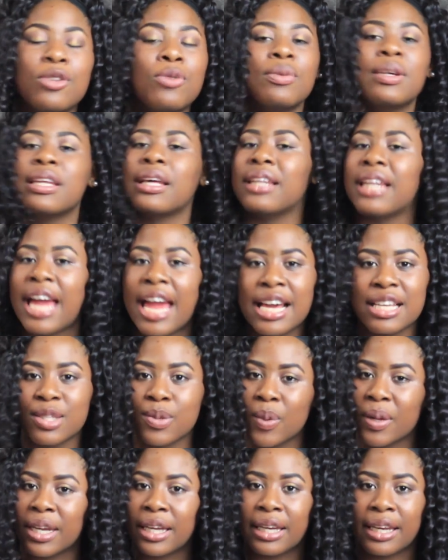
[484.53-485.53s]
You be the
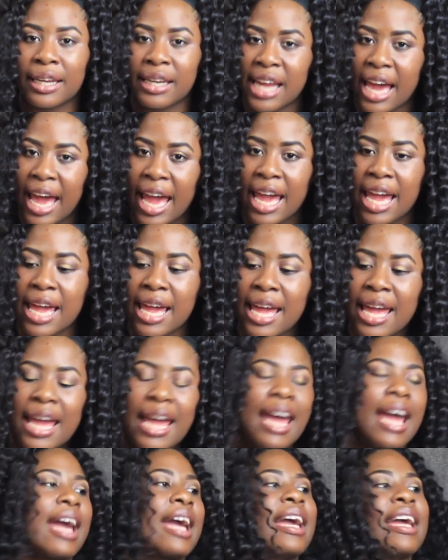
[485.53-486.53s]
last one of the day,
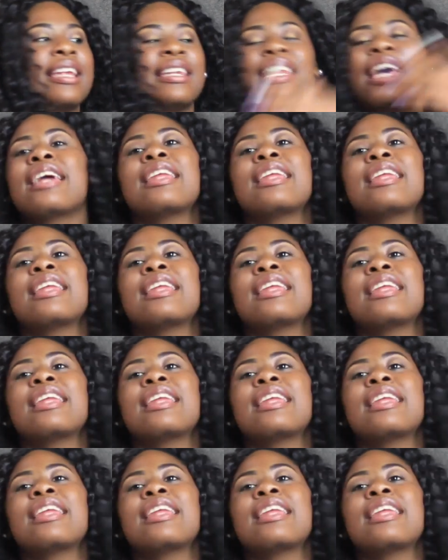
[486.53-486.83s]
and